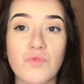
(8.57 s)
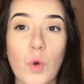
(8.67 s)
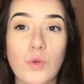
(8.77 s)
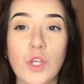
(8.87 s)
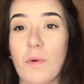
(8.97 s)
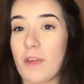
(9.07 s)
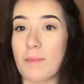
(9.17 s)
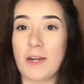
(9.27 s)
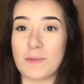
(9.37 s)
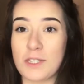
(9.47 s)
Also probably
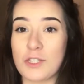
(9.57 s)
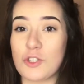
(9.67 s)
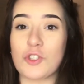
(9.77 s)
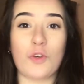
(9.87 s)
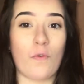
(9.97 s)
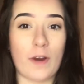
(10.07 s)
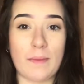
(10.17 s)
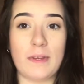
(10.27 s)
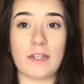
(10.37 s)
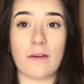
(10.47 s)
my little sister
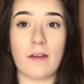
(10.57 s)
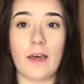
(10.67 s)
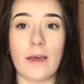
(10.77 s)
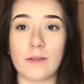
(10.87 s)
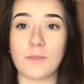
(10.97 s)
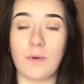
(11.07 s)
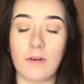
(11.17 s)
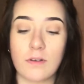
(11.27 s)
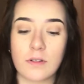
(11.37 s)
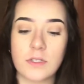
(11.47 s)
screaming down her
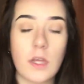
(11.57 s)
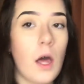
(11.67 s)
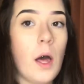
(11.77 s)
Xbox,